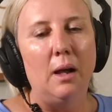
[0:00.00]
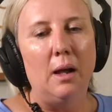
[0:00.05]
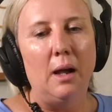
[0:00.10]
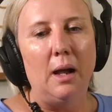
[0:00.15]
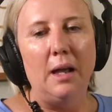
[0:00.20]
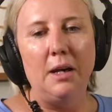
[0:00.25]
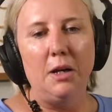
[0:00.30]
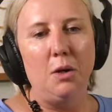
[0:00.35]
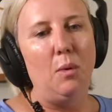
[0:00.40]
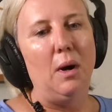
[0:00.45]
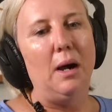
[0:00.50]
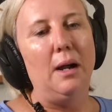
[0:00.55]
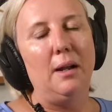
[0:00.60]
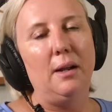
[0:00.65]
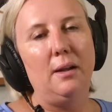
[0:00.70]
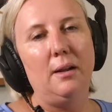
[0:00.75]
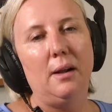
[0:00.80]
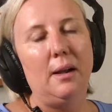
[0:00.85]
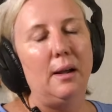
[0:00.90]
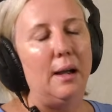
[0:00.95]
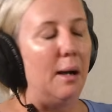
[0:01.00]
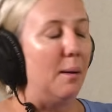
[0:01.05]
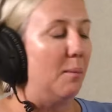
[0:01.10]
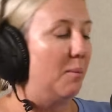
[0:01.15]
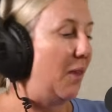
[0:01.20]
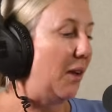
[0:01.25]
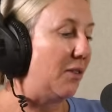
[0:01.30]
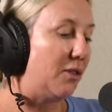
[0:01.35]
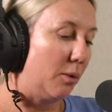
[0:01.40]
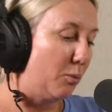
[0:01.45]
Anyway,
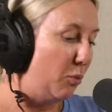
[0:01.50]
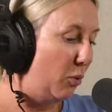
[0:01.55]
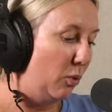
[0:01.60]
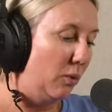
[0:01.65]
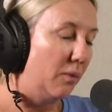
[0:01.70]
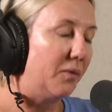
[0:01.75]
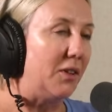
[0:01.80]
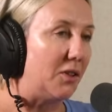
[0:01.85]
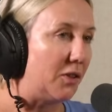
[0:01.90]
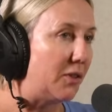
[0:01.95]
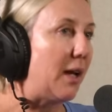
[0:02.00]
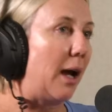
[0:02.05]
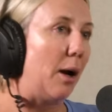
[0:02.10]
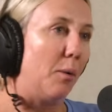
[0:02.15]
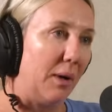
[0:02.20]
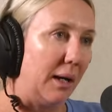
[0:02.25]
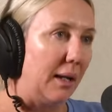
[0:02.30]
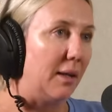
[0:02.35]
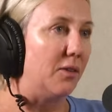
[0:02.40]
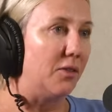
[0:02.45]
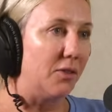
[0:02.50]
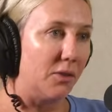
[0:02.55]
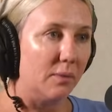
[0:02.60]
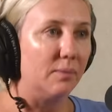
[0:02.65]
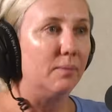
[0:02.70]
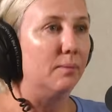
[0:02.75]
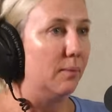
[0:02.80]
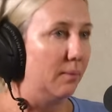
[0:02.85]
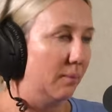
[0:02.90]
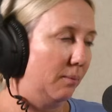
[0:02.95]
they said, well, this is how it is,
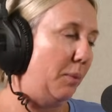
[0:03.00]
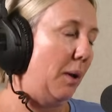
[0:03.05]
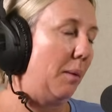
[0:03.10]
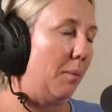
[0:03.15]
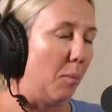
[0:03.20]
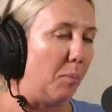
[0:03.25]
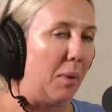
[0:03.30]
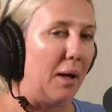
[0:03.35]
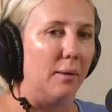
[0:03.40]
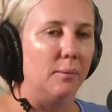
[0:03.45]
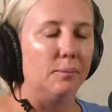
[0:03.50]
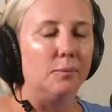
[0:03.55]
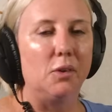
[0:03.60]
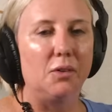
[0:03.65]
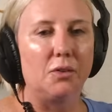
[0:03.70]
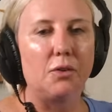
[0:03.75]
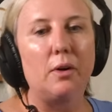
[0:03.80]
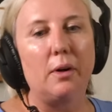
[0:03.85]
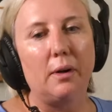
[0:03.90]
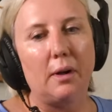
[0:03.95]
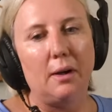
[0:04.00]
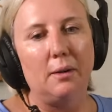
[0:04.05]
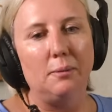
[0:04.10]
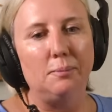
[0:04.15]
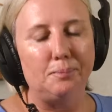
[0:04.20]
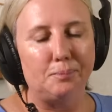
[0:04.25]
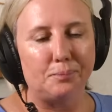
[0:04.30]
blah, blah, blah. I said, okay.